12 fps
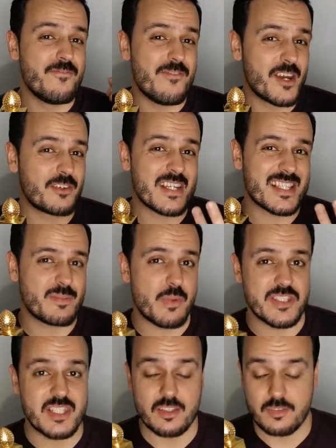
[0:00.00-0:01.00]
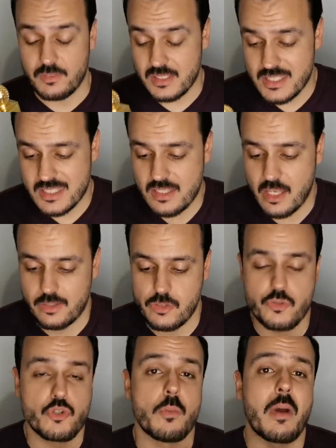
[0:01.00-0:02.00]
very expensive at least not
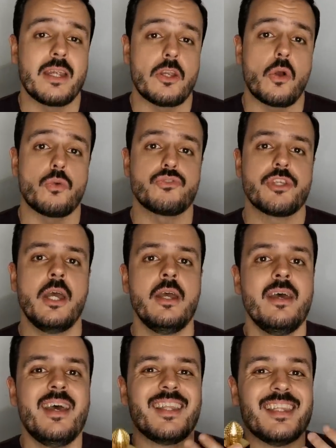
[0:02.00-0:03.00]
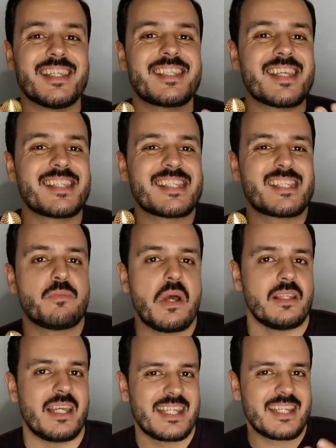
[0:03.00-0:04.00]
to my nose this doesn't
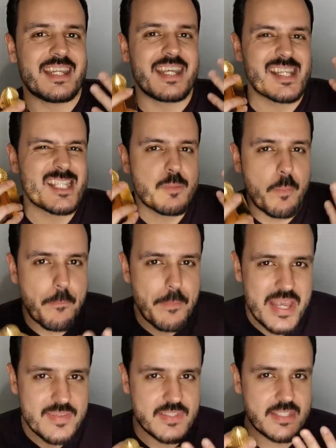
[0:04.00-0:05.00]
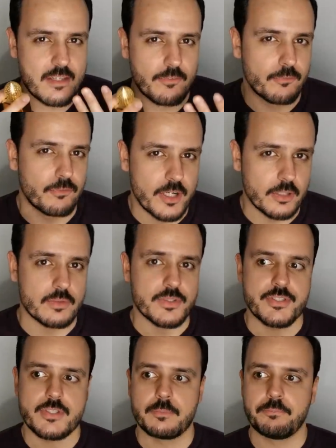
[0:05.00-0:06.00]
smell like an expensive expensive
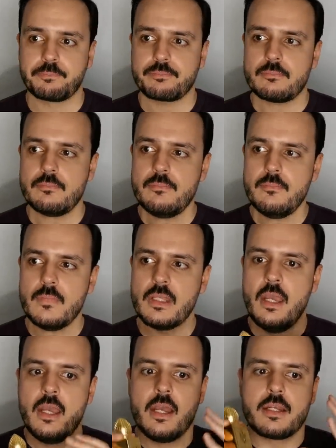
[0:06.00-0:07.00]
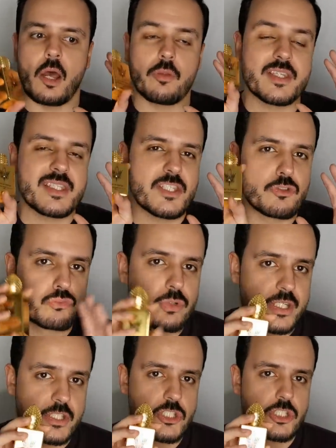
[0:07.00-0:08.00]
fragrance. Now, this is
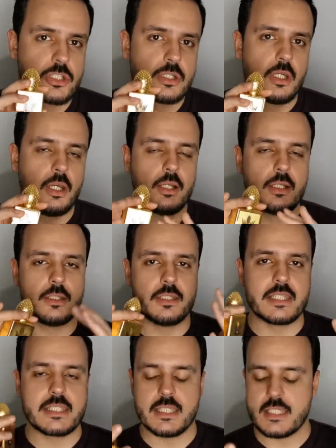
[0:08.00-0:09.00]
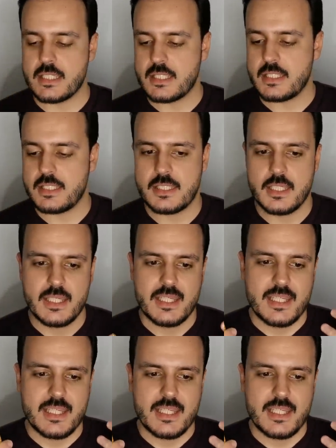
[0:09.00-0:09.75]
rich, this is